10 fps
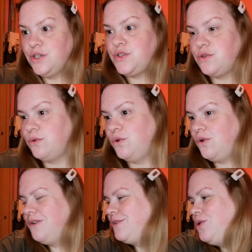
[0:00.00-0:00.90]

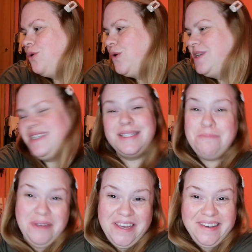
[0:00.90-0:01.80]
So of course
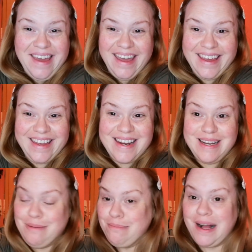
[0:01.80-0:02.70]
it's me
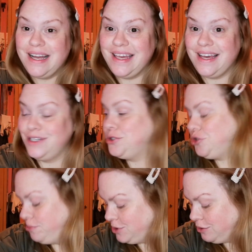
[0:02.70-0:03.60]
again, back at
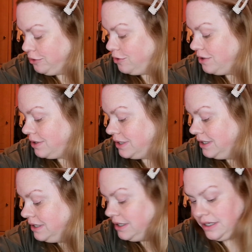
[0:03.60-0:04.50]
stupid o'clock
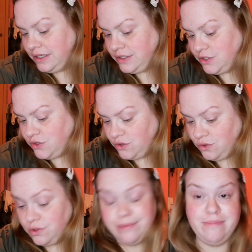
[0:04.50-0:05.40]
to
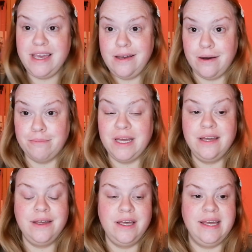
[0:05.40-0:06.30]
do makeup.
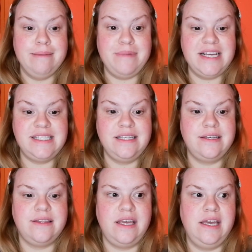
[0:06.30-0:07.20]

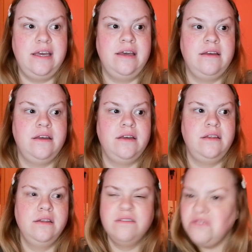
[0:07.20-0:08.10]
Basically
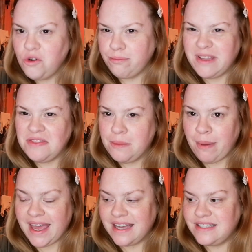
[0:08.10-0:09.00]
not been the
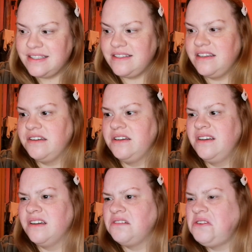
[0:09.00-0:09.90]
best,
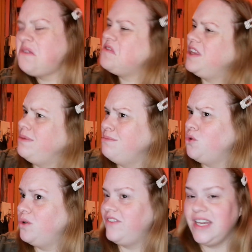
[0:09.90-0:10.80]
not really been
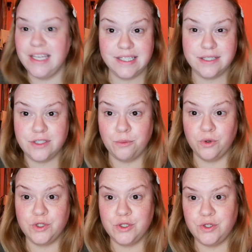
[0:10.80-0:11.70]
motivated to
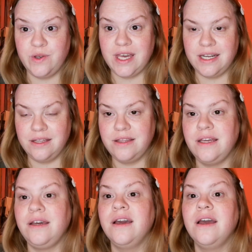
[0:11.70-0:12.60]
want to do
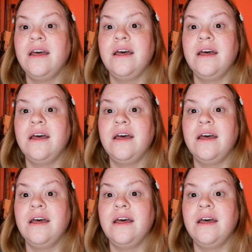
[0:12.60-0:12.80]
anything.